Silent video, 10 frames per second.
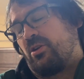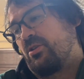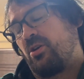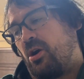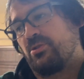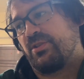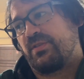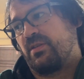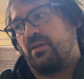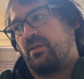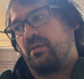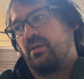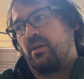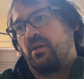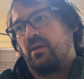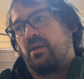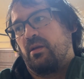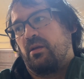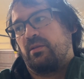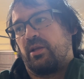the car just to
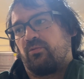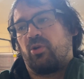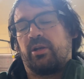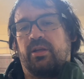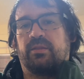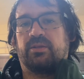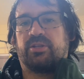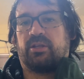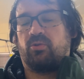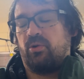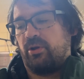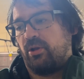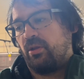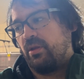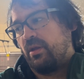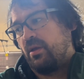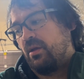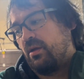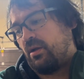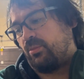run it and then check the oil
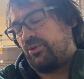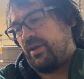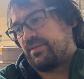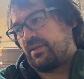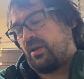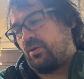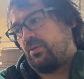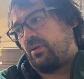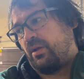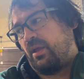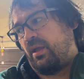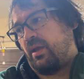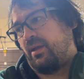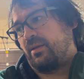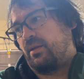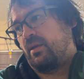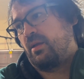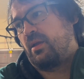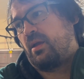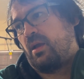a couple days ago. And
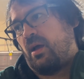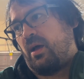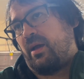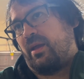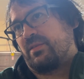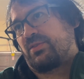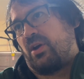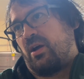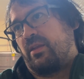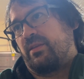I saw that